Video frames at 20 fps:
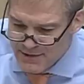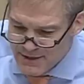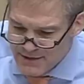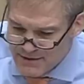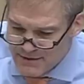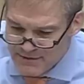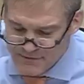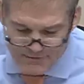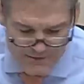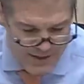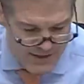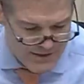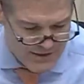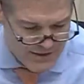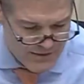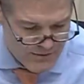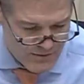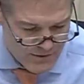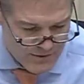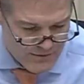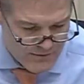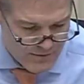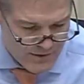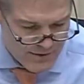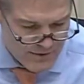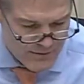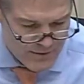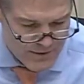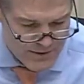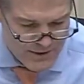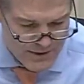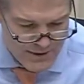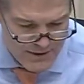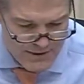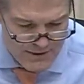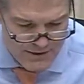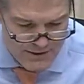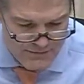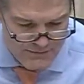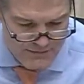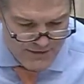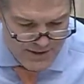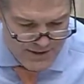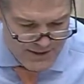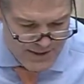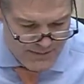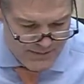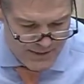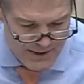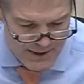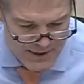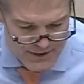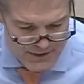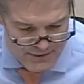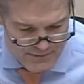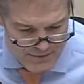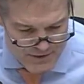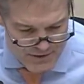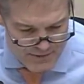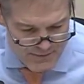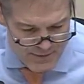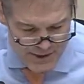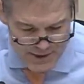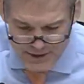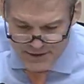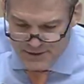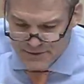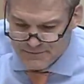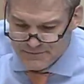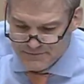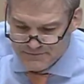that to the FISA court when they went to get the FISA application on Mr. Page?